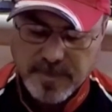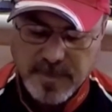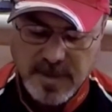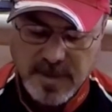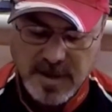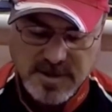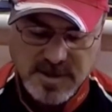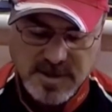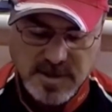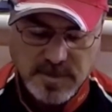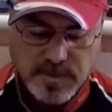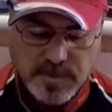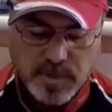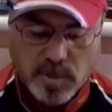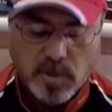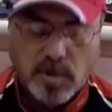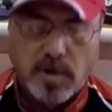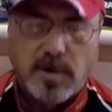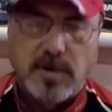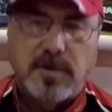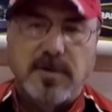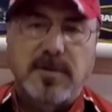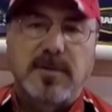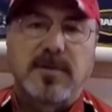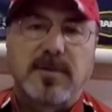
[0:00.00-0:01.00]
it's
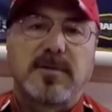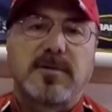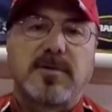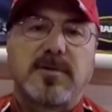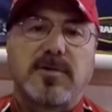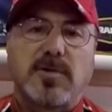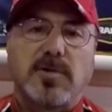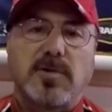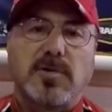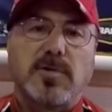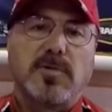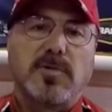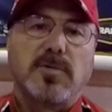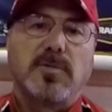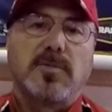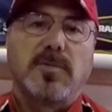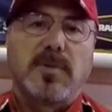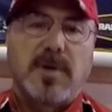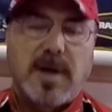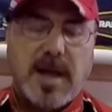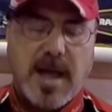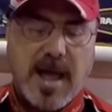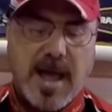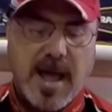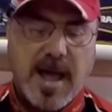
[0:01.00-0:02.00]
important to
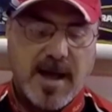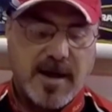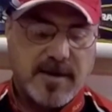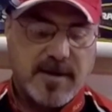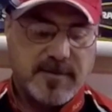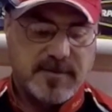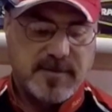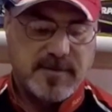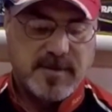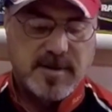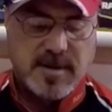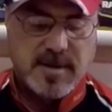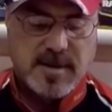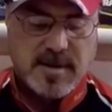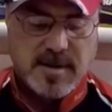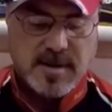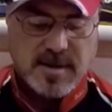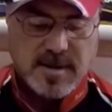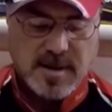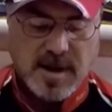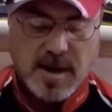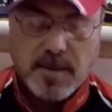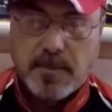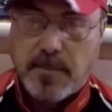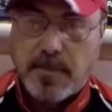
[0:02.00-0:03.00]
have
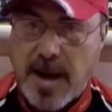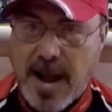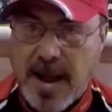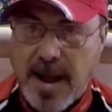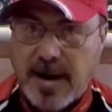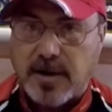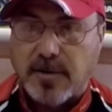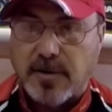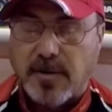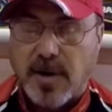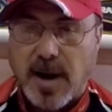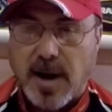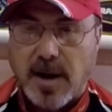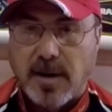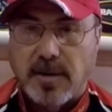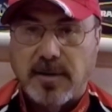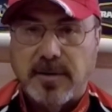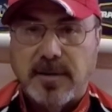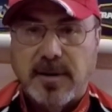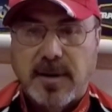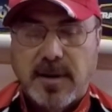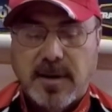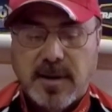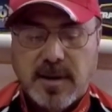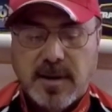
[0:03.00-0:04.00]
a
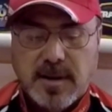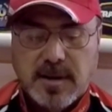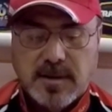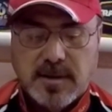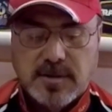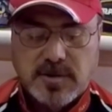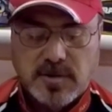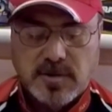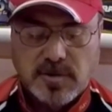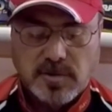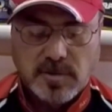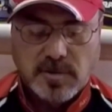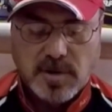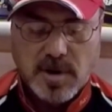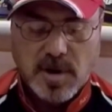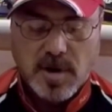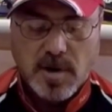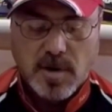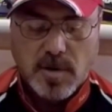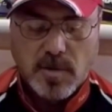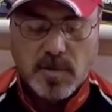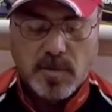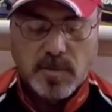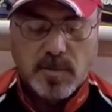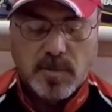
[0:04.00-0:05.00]
background to
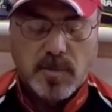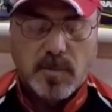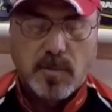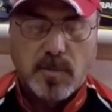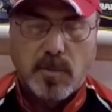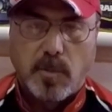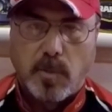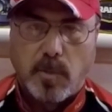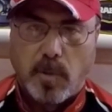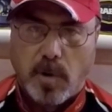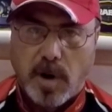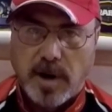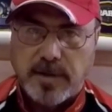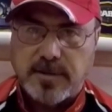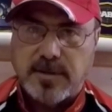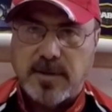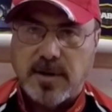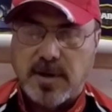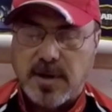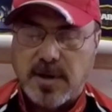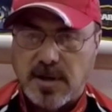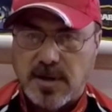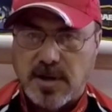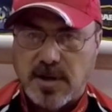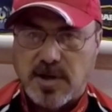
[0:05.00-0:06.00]
know what the
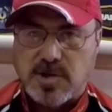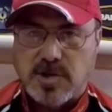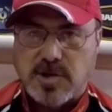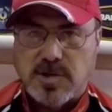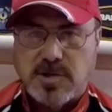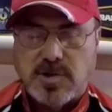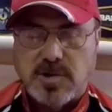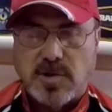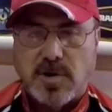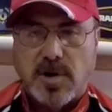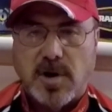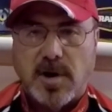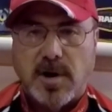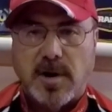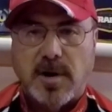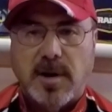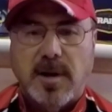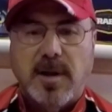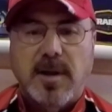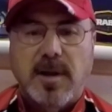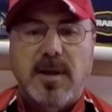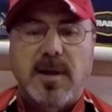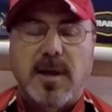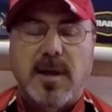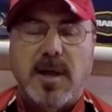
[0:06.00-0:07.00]
conditions are
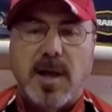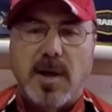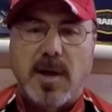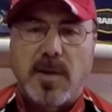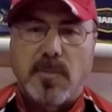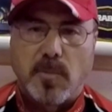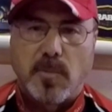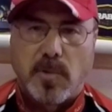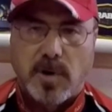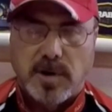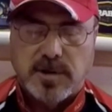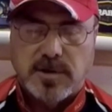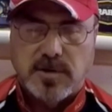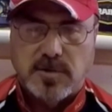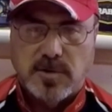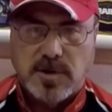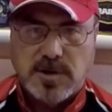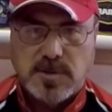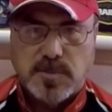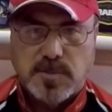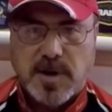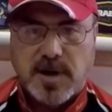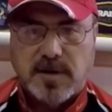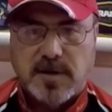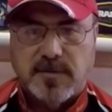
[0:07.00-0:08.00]
and what to
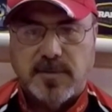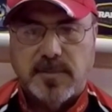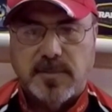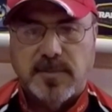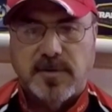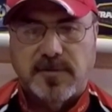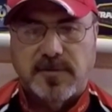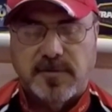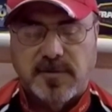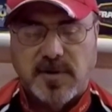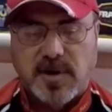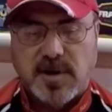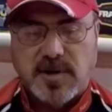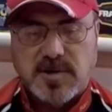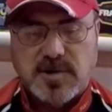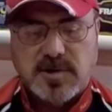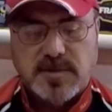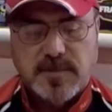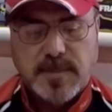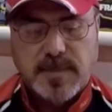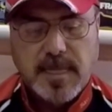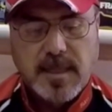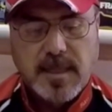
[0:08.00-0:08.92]
expect from the fish.